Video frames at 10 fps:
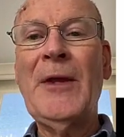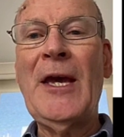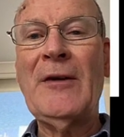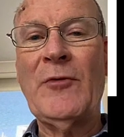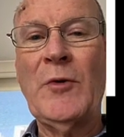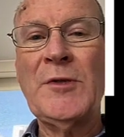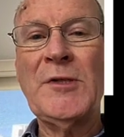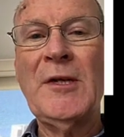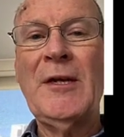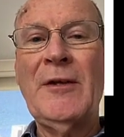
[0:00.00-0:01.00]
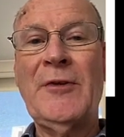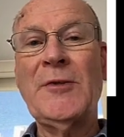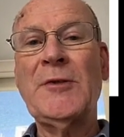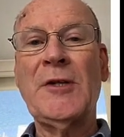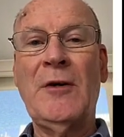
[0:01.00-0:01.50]
And of course, there's
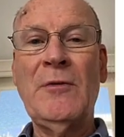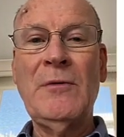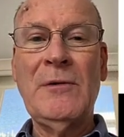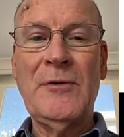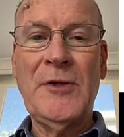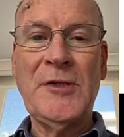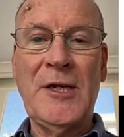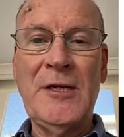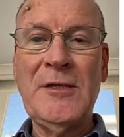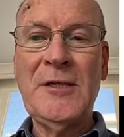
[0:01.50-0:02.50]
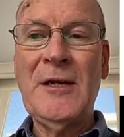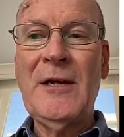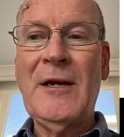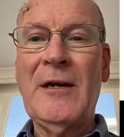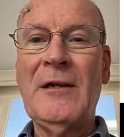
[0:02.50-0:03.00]
also, these days,
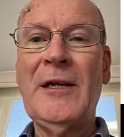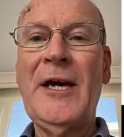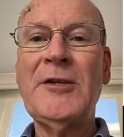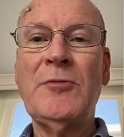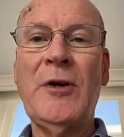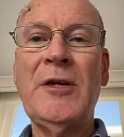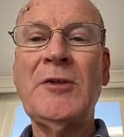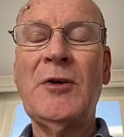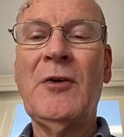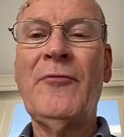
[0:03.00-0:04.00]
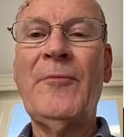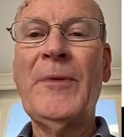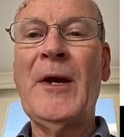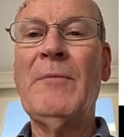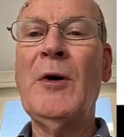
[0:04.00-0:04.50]
a large range of
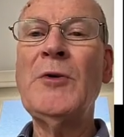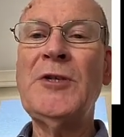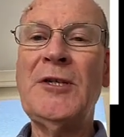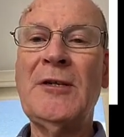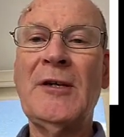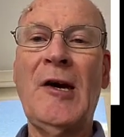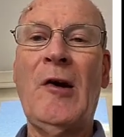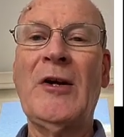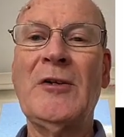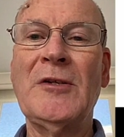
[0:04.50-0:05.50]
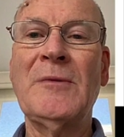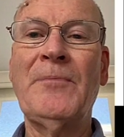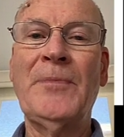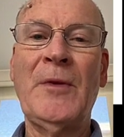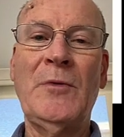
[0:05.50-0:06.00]
emoji characters,
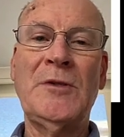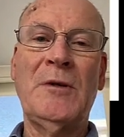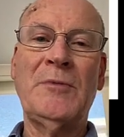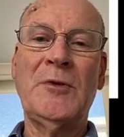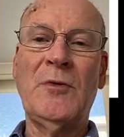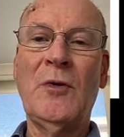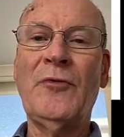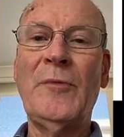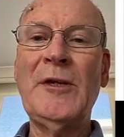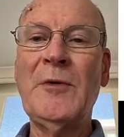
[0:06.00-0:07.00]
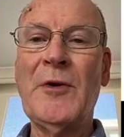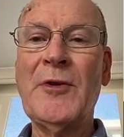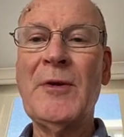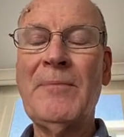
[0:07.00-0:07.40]
which I'm sure you're all familiar with.